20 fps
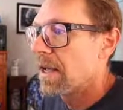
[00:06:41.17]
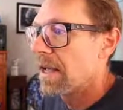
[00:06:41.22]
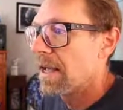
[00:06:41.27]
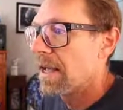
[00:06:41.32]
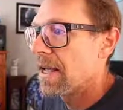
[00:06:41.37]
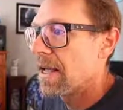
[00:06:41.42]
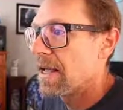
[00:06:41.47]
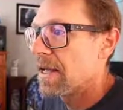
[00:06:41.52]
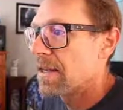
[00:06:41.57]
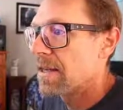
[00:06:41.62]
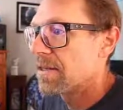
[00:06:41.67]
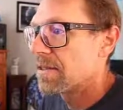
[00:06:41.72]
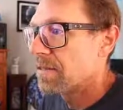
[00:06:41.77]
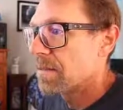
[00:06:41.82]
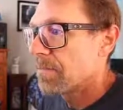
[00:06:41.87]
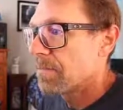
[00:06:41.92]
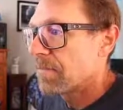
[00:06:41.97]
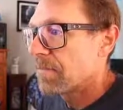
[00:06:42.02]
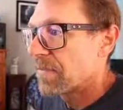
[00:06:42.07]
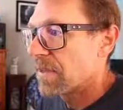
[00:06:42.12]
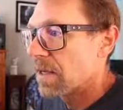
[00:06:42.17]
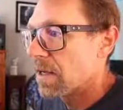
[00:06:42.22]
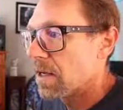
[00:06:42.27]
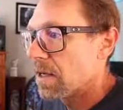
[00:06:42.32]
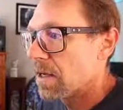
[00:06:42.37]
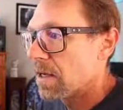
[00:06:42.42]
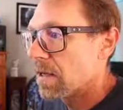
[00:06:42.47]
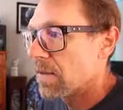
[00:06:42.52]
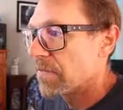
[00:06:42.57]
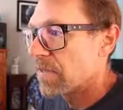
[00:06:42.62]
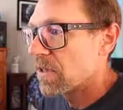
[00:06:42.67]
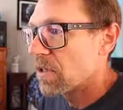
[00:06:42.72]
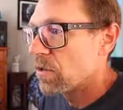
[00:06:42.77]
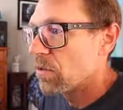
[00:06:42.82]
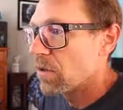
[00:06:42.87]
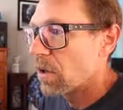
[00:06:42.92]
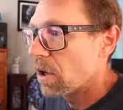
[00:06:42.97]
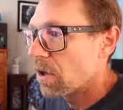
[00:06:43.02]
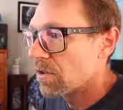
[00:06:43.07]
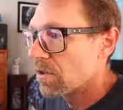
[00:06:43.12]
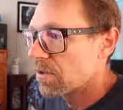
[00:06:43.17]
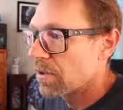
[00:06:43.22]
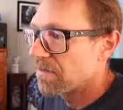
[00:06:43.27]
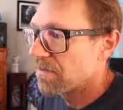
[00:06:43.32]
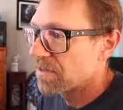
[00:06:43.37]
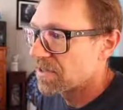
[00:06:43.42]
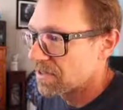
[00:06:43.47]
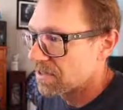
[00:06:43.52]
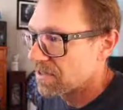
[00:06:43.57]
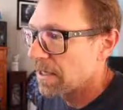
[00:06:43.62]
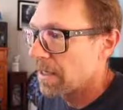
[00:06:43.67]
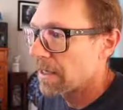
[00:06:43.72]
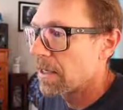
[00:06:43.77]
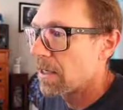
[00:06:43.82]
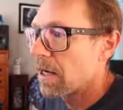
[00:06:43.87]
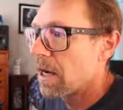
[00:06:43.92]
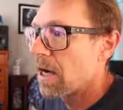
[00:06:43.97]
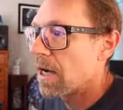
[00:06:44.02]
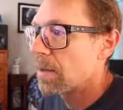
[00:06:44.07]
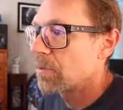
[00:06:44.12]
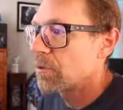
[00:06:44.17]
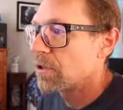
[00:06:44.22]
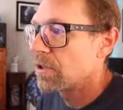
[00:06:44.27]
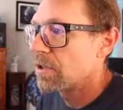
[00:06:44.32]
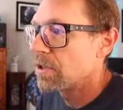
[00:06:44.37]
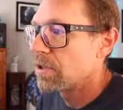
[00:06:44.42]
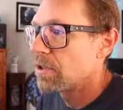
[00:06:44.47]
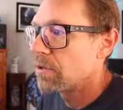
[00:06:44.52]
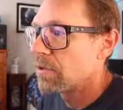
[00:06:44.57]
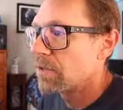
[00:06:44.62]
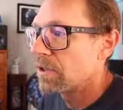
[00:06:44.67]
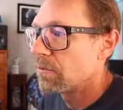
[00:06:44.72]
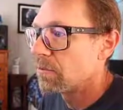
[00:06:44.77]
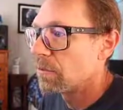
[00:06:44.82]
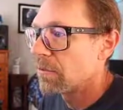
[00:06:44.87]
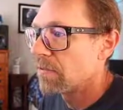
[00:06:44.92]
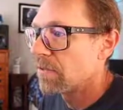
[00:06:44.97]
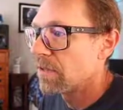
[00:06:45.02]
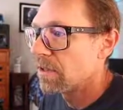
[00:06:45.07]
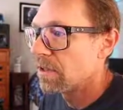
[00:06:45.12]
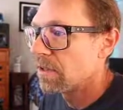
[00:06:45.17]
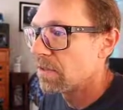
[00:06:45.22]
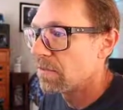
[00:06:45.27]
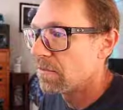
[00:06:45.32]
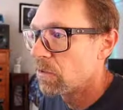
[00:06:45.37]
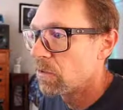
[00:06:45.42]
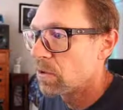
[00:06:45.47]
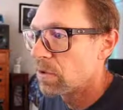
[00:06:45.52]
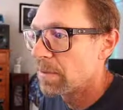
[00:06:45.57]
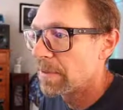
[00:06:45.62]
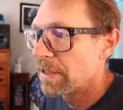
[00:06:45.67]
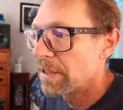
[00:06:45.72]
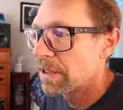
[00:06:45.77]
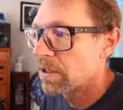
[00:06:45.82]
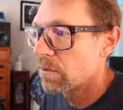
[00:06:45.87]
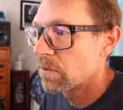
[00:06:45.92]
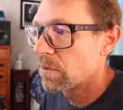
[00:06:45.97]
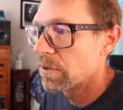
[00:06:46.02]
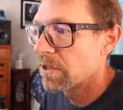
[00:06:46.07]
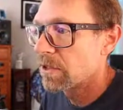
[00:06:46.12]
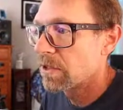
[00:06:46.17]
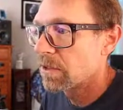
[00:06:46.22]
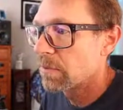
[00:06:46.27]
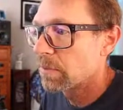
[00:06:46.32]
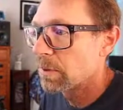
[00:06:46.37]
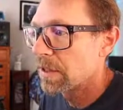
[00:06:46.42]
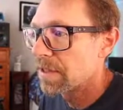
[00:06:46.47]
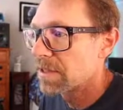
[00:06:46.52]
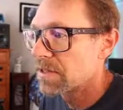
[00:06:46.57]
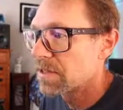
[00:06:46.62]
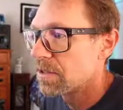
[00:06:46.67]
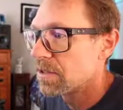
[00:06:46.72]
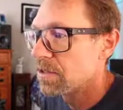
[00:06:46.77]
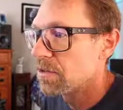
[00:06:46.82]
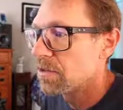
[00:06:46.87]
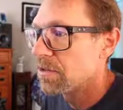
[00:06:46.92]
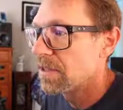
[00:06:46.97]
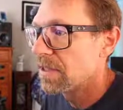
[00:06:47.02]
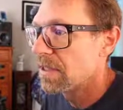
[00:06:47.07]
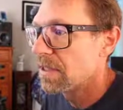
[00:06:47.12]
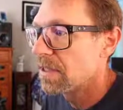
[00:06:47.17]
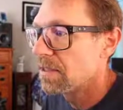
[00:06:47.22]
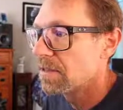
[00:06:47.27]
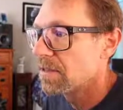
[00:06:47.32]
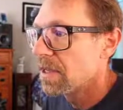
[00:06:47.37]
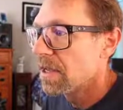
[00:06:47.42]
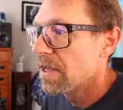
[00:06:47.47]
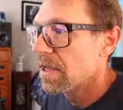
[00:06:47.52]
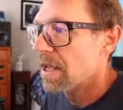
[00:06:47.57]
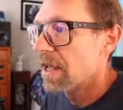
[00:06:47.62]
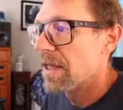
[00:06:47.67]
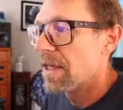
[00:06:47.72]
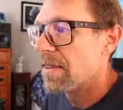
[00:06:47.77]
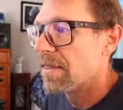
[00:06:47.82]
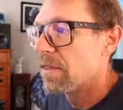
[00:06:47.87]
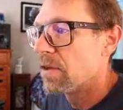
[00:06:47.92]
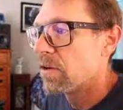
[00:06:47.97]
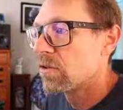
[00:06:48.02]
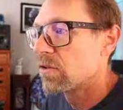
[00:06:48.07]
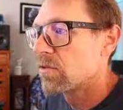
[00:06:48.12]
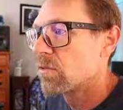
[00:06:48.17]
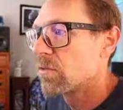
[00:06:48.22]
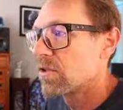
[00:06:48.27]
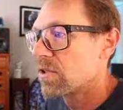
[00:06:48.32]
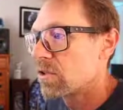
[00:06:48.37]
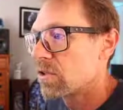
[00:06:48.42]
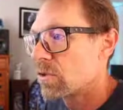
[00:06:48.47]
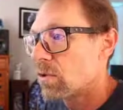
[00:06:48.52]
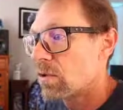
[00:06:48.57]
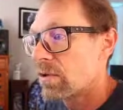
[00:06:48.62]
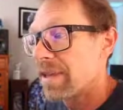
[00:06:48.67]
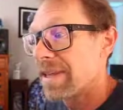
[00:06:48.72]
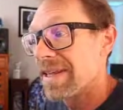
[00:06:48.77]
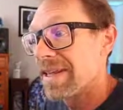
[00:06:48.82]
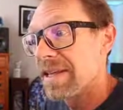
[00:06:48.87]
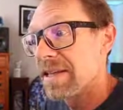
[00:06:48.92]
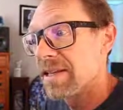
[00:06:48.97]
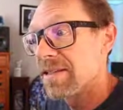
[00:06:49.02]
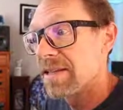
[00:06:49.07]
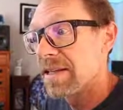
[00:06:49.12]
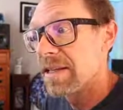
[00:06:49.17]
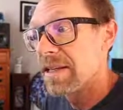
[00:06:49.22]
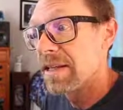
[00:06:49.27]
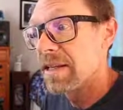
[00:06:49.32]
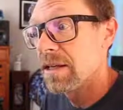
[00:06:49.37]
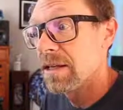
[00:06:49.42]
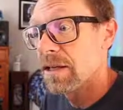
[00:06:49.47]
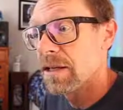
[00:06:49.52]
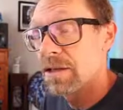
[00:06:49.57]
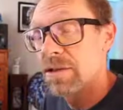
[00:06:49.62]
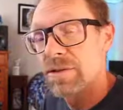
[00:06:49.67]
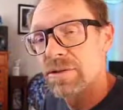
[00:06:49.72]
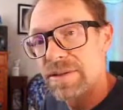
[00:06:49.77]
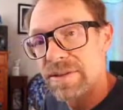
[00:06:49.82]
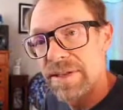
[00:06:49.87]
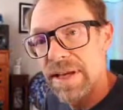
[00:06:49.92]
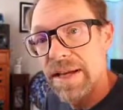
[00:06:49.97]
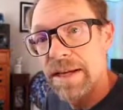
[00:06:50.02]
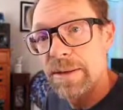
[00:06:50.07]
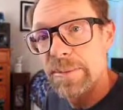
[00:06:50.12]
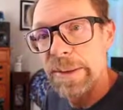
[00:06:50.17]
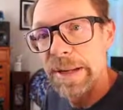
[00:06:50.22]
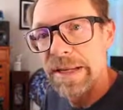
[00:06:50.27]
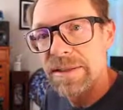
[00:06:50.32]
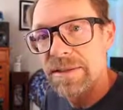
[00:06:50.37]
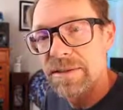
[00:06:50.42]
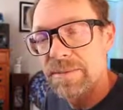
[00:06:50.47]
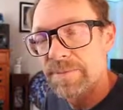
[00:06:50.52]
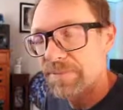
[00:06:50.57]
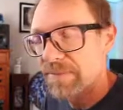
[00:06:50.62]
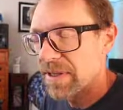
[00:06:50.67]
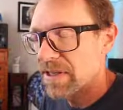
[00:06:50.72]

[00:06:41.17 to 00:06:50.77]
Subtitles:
And you also have a second option. You can reveal a form here where you can place the two keys, and those will store the keys in your database.